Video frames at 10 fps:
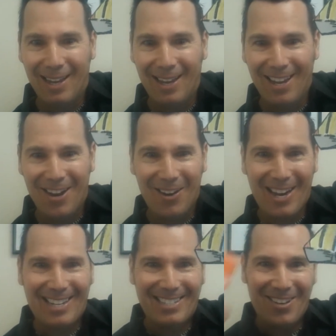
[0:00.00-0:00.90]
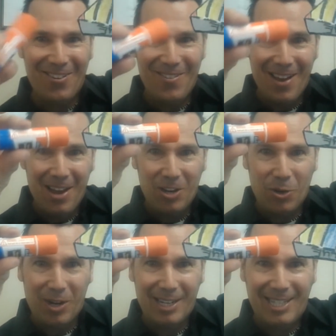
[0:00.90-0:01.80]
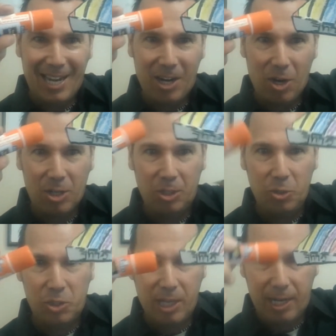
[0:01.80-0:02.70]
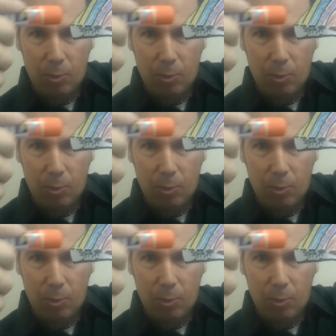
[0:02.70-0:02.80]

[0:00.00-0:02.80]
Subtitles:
Okay, so you're going to take our glue stick and we're